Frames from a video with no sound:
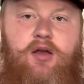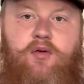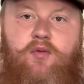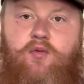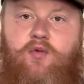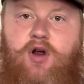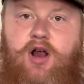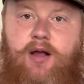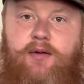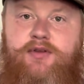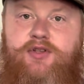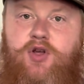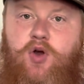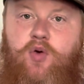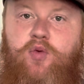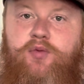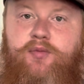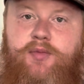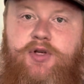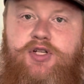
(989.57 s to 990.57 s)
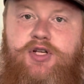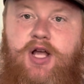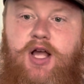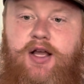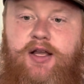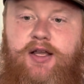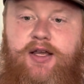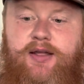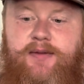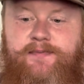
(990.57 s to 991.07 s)
where I was holding my
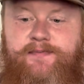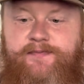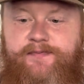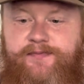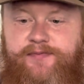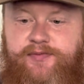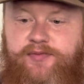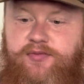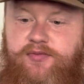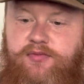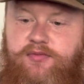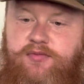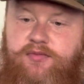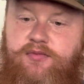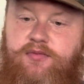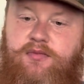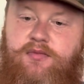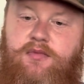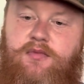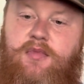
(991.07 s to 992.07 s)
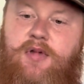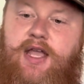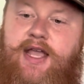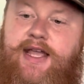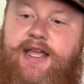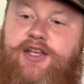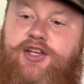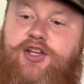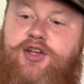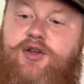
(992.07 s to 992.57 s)
shotgun,
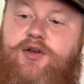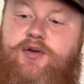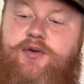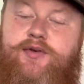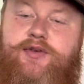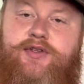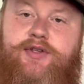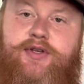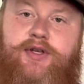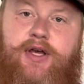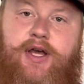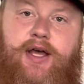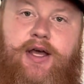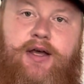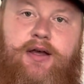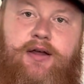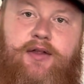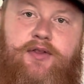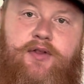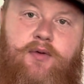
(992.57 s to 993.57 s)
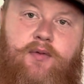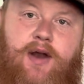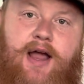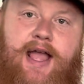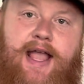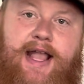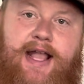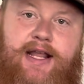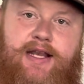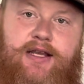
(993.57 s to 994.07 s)
and used the
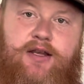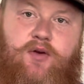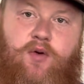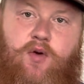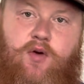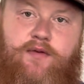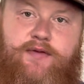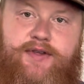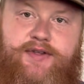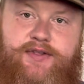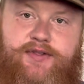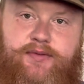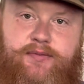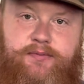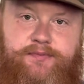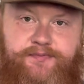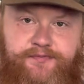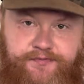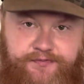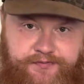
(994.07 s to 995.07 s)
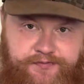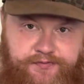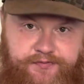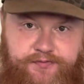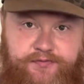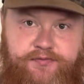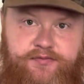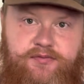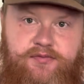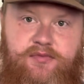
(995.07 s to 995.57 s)
right-handed Orvis,
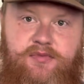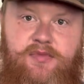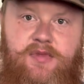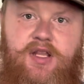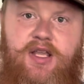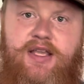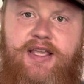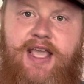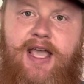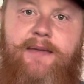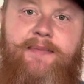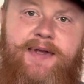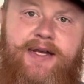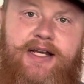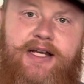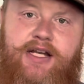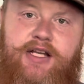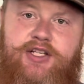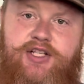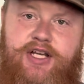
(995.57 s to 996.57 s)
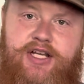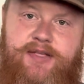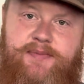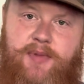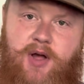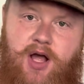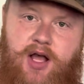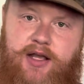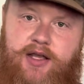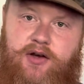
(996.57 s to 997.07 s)
kept it in the chest
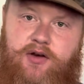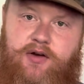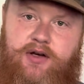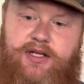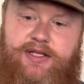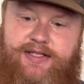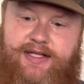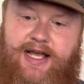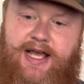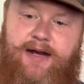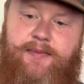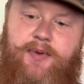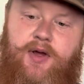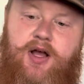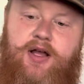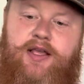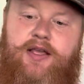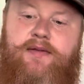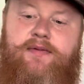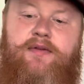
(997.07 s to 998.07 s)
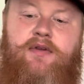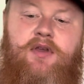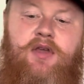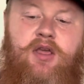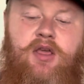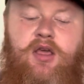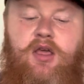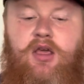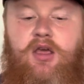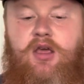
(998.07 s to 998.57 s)
pocket or in the side pocket,
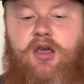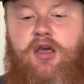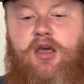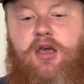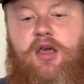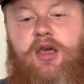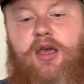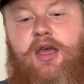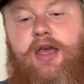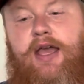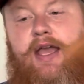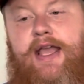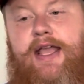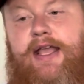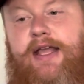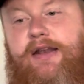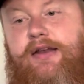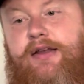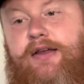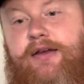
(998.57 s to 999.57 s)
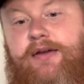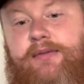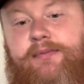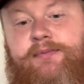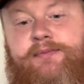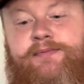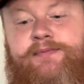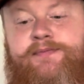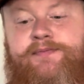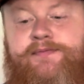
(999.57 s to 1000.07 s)
and
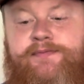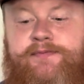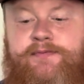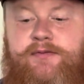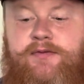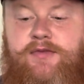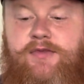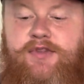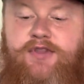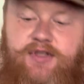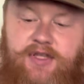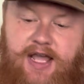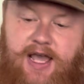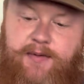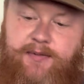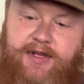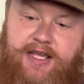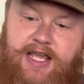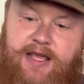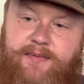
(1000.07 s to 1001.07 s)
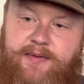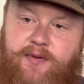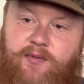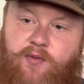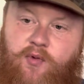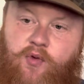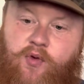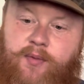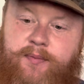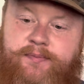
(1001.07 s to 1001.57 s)
that would keep it
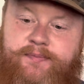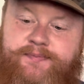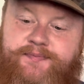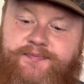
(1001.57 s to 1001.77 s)
warm.